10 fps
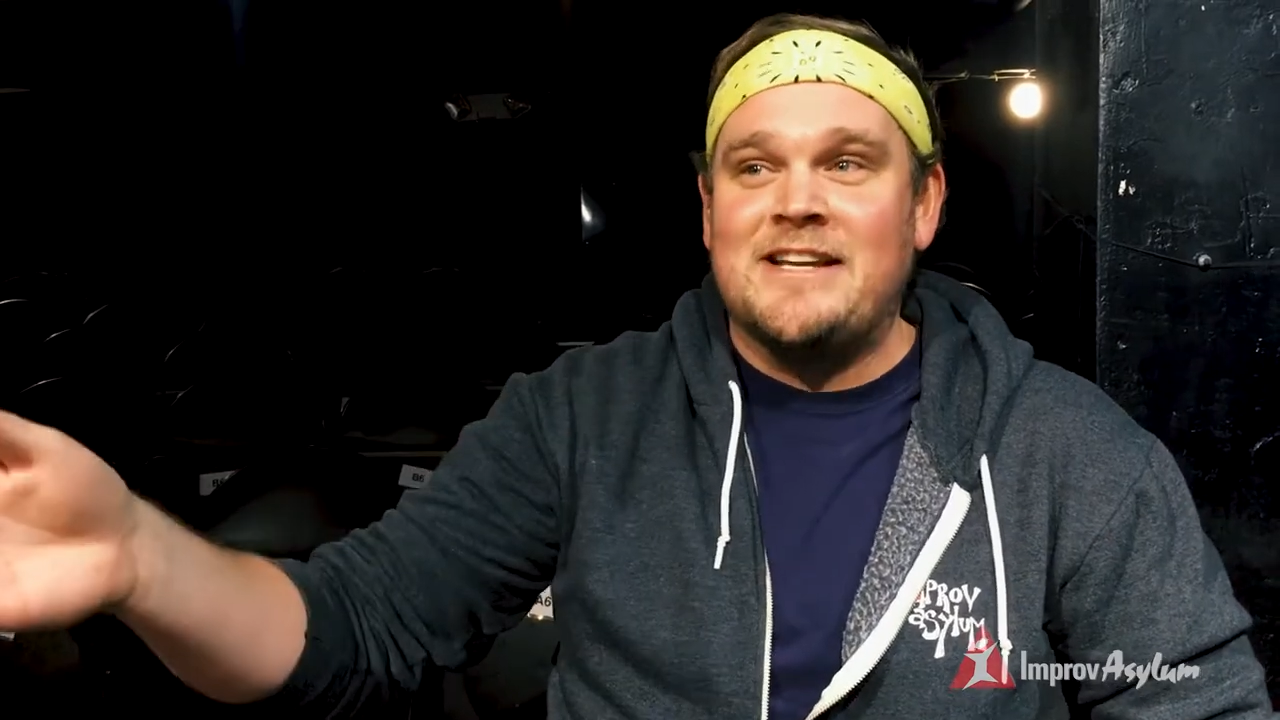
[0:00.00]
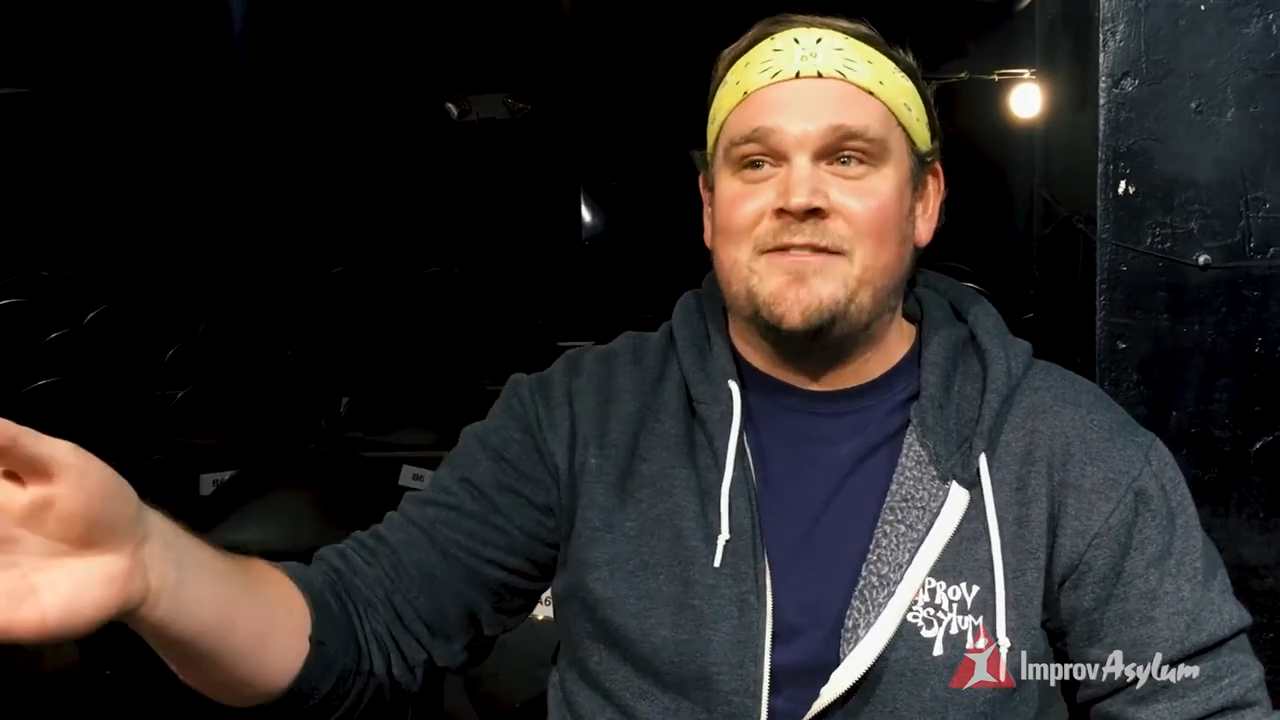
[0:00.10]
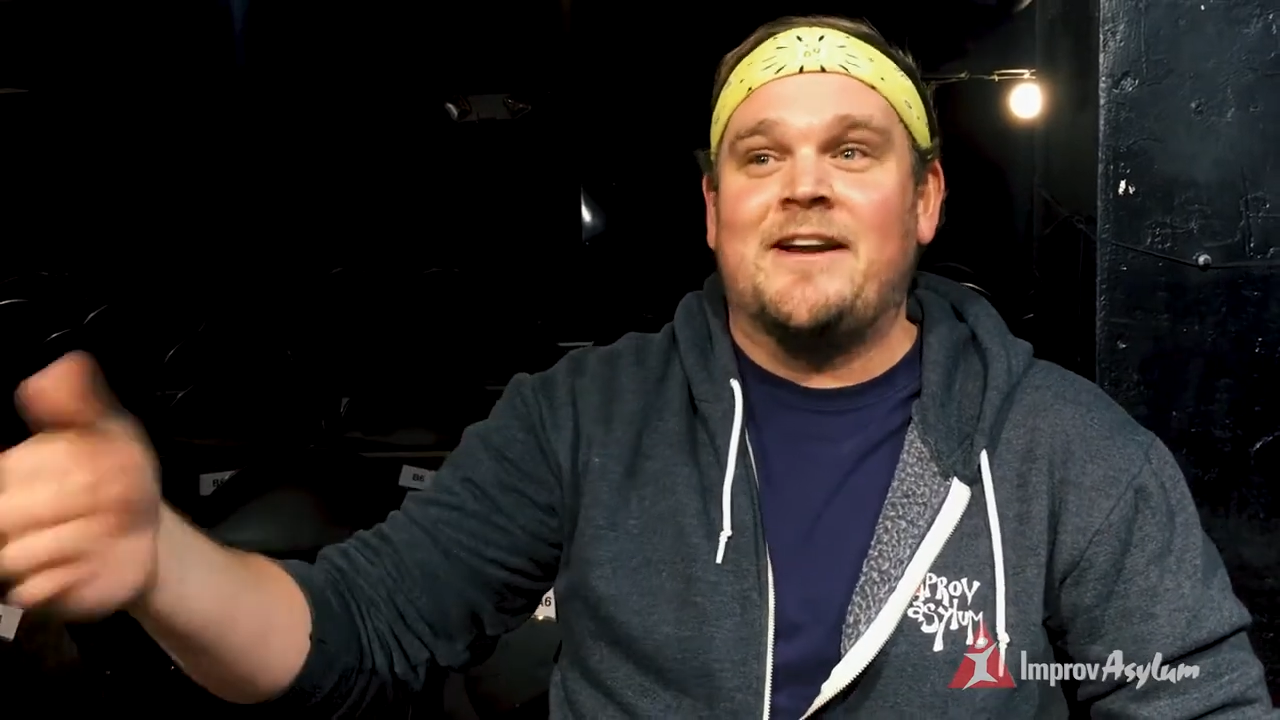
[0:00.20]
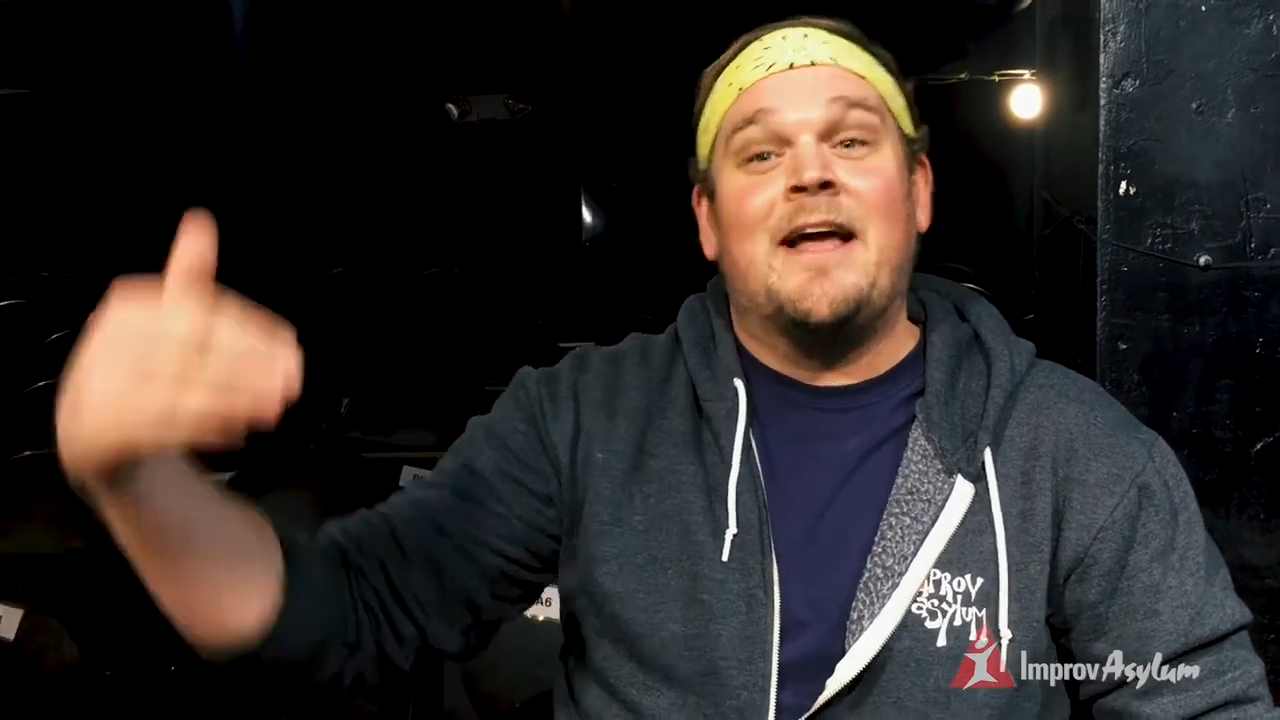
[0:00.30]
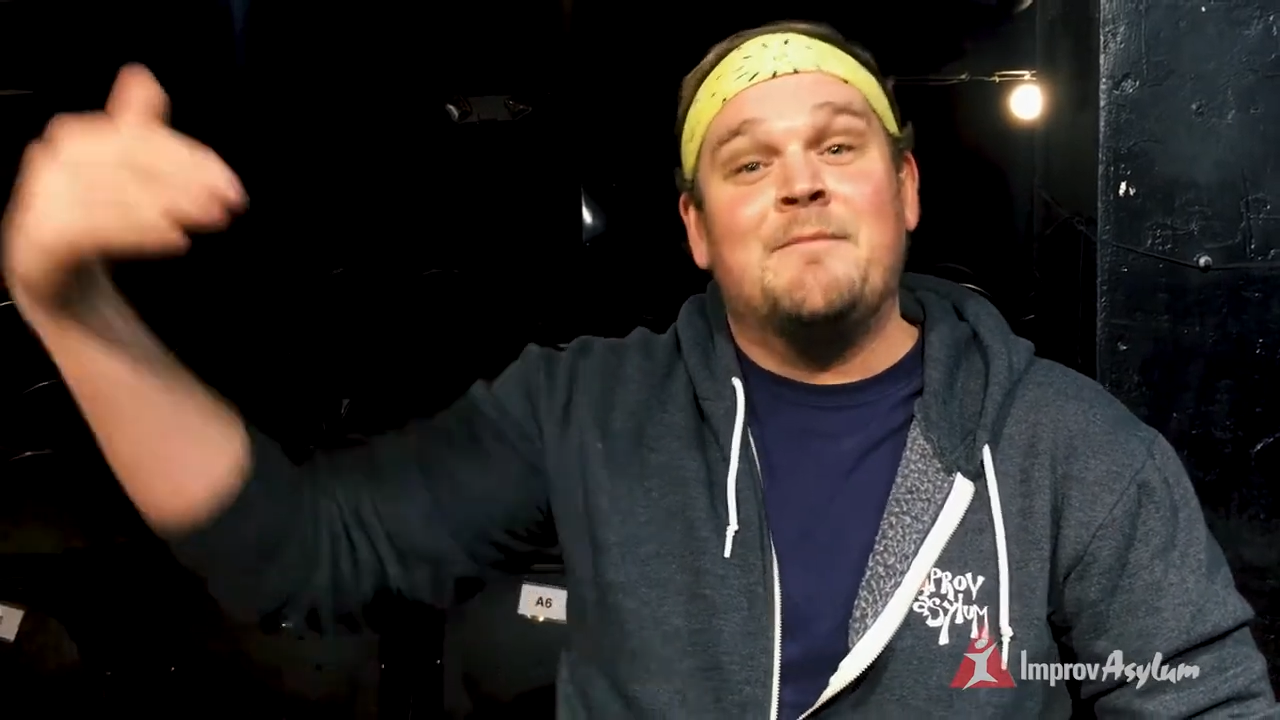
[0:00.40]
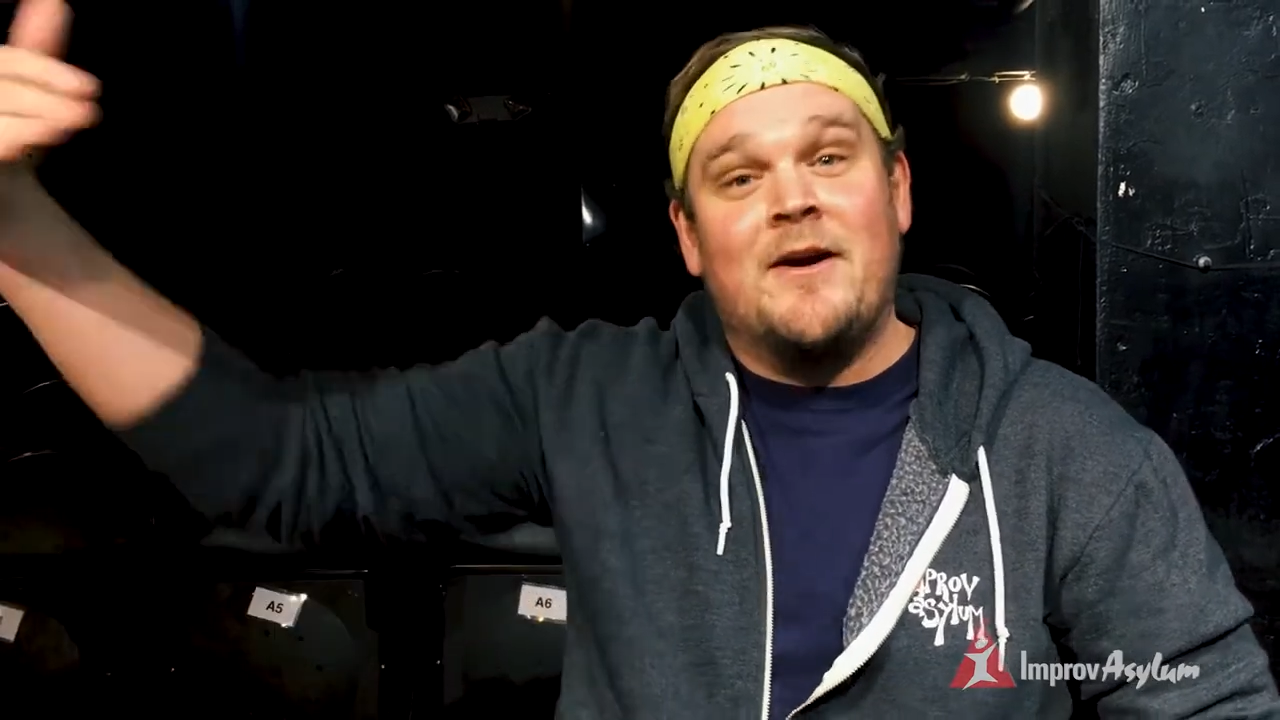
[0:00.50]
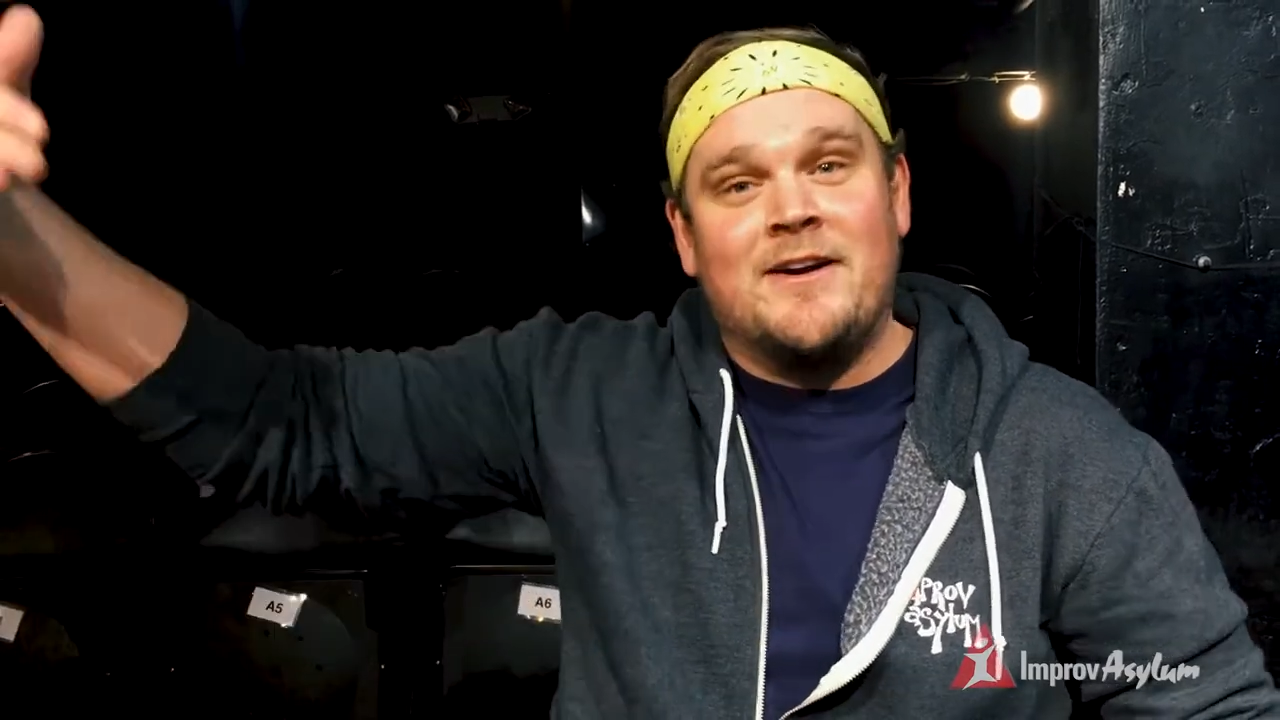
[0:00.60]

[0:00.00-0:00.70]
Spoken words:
leaving and